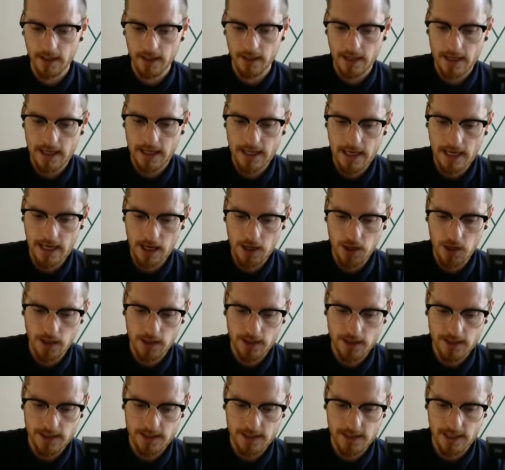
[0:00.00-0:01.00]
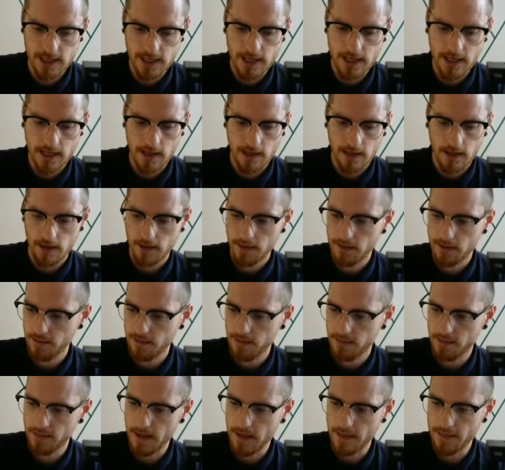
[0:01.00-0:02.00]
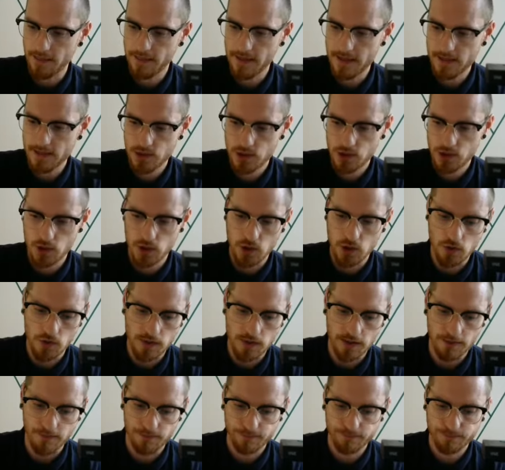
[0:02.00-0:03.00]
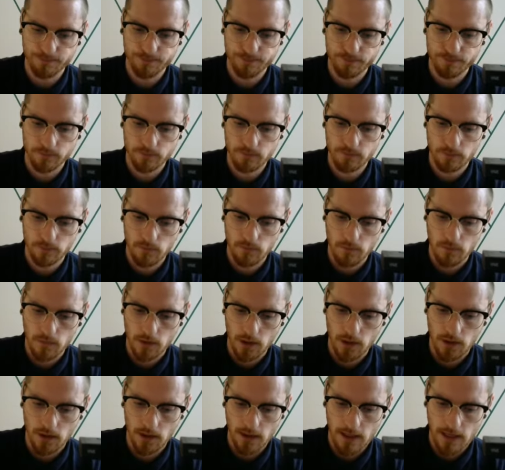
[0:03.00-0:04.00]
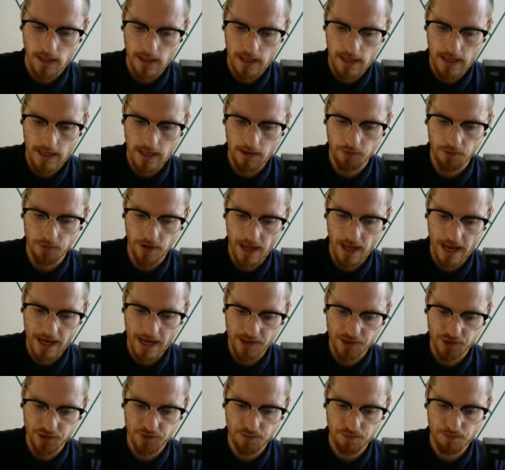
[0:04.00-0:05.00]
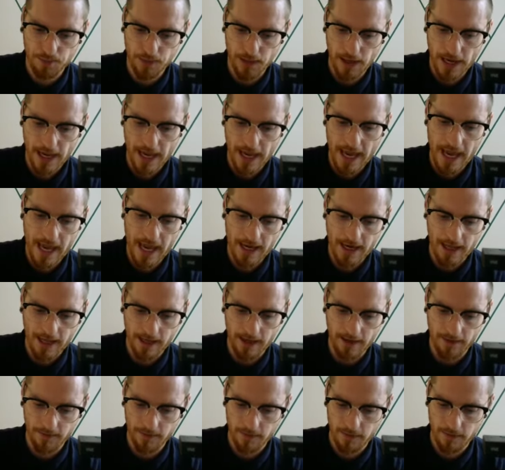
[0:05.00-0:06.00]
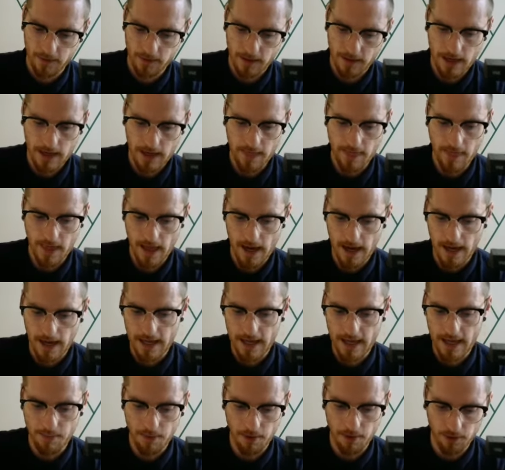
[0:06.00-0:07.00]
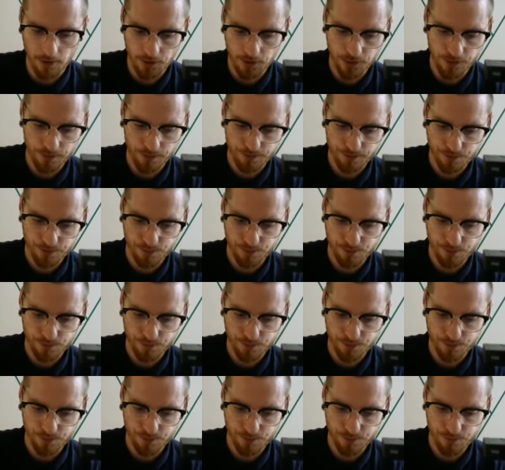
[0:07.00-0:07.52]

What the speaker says: Here you can see that this student is explaining in their labels.